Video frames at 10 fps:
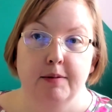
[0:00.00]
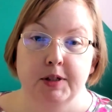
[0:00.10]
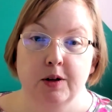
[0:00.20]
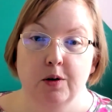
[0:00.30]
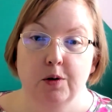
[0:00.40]

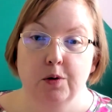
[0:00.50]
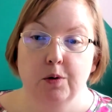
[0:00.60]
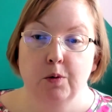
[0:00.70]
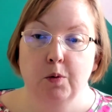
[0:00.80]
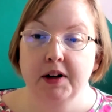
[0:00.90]
So
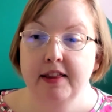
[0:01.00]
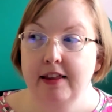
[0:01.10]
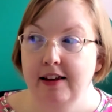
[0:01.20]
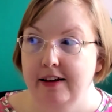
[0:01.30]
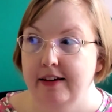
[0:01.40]
would
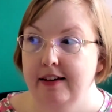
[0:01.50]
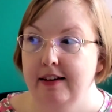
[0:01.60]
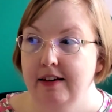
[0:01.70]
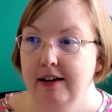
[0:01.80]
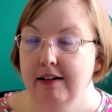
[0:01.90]

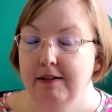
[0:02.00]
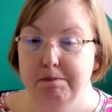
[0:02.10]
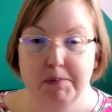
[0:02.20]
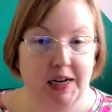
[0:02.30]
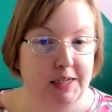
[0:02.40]
this
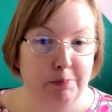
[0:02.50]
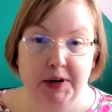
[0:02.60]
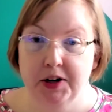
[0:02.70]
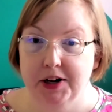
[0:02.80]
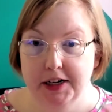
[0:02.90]

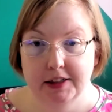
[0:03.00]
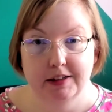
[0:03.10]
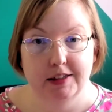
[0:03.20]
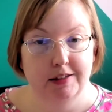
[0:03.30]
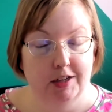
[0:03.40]

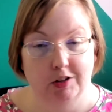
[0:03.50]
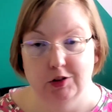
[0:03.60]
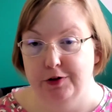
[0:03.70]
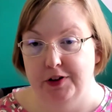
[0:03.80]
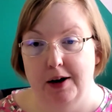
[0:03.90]
experience
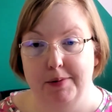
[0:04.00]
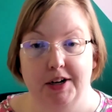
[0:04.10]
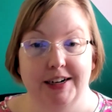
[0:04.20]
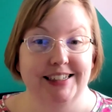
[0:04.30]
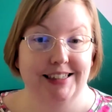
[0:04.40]
culture
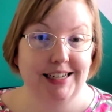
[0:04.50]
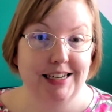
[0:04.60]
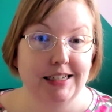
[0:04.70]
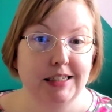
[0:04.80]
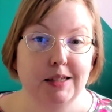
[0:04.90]
phenomenon
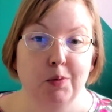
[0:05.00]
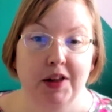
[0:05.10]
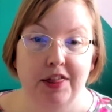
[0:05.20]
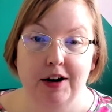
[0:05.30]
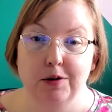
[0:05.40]
exist
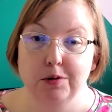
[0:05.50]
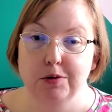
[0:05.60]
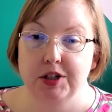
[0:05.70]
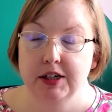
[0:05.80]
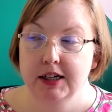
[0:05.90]

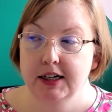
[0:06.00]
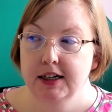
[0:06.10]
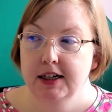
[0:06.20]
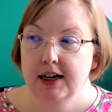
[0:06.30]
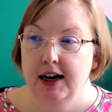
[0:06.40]
without
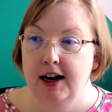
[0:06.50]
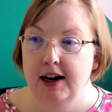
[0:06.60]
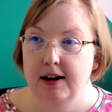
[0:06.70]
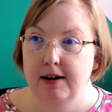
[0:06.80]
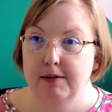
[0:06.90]

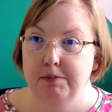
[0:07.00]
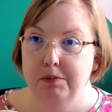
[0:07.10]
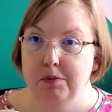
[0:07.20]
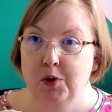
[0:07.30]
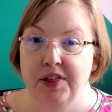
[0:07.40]

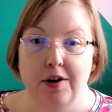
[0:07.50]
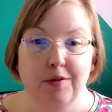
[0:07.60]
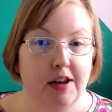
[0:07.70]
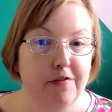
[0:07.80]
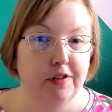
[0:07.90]

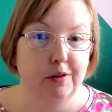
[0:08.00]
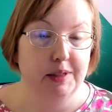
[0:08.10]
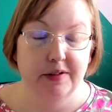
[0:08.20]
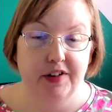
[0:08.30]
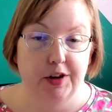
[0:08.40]
the
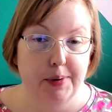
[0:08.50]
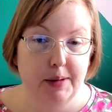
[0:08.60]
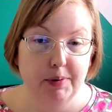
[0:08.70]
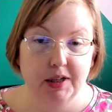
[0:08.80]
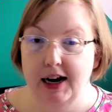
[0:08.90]
influence of other
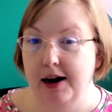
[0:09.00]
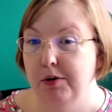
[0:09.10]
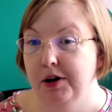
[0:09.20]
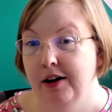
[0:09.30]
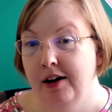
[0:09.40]
people? How
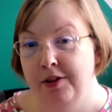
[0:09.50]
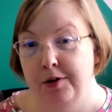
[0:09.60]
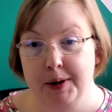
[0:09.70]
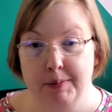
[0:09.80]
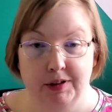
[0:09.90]
are
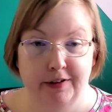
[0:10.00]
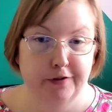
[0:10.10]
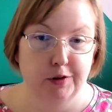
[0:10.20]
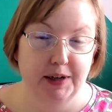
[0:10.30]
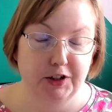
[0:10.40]
other people
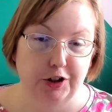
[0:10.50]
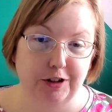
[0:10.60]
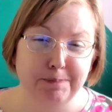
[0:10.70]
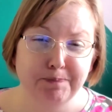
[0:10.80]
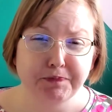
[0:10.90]

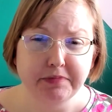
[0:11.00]
influential?